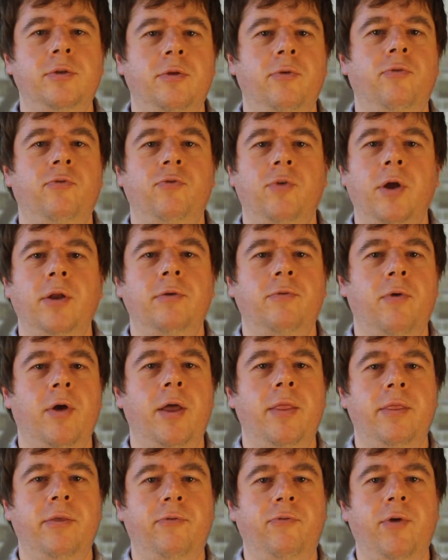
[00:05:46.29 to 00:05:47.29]
to
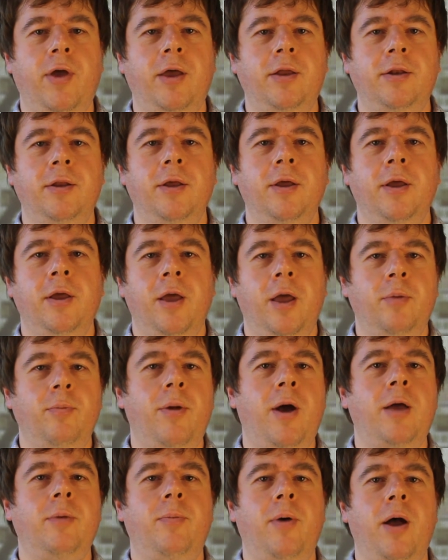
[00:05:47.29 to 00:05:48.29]
front-run the Fed and
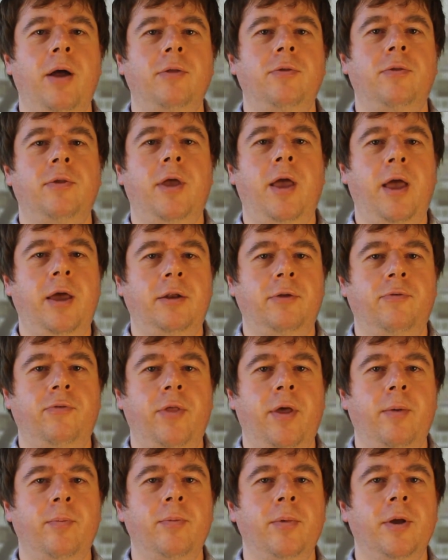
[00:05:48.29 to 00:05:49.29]
buy bonds ahead of
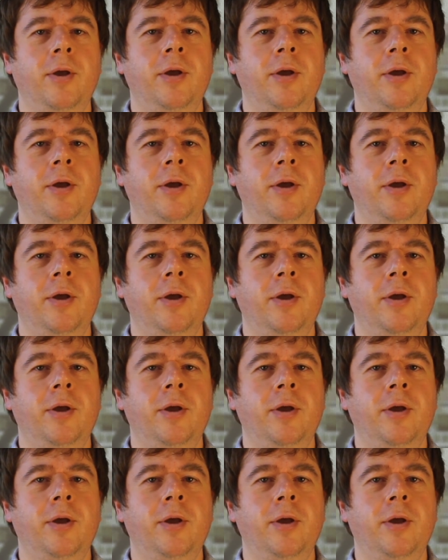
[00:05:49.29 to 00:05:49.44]
them.